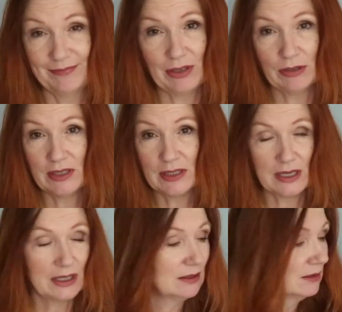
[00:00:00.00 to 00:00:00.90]

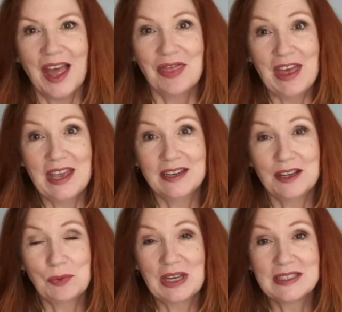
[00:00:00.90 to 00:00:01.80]
honestly. And then
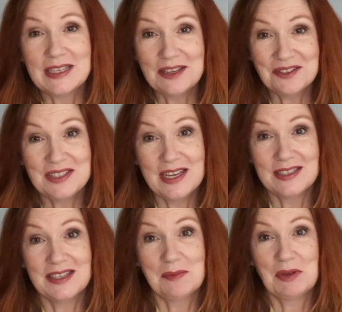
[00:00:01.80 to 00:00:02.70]
I went
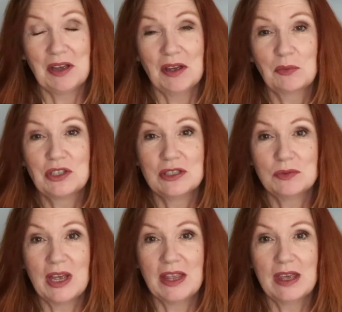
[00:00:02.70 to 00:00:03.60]
downstairs in Abakhan, which is
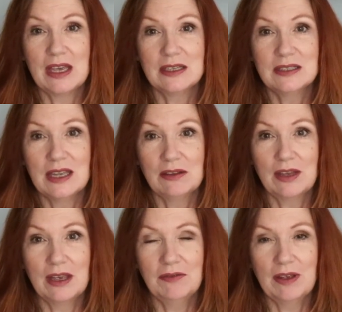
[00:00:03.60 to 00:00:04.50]
where they sell
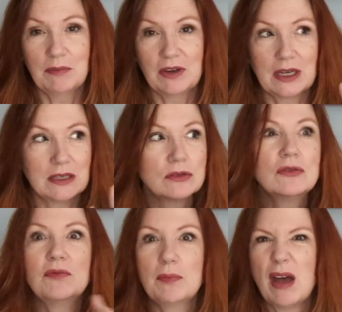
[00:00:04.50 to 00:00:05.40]
their fabric in sort
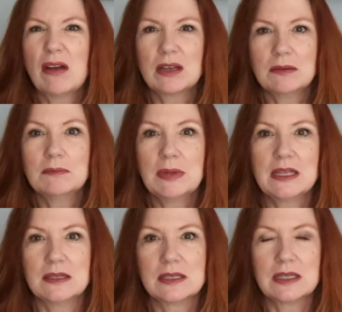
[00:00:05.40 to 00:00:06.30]
of bargain
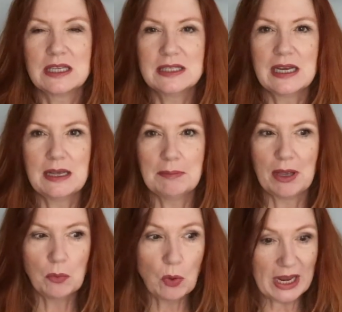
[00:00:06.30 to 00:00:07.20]
bins, and they sell it
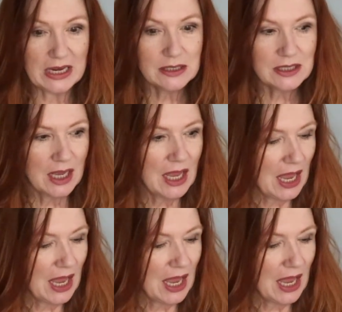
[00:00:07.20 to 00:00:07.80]
by weight.